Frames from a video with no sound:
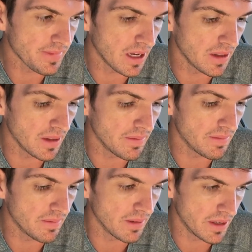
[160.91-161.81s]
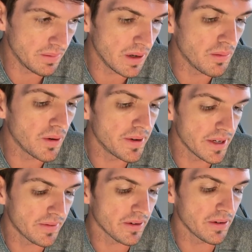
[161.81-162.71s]
A little bit more
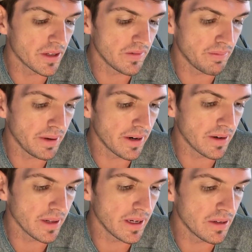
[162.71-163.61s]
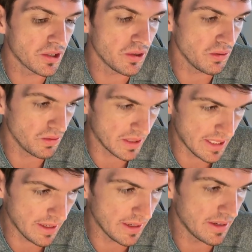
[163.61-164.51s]
difficult of a parallel to
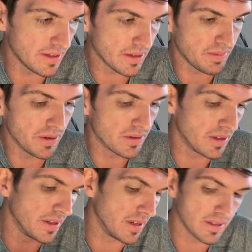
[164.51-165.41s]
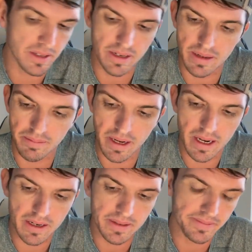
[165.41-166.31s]
10 as opposed to the Instant
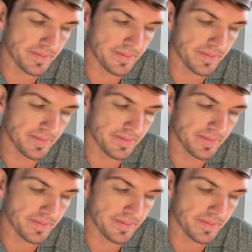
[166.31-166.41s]
Impact.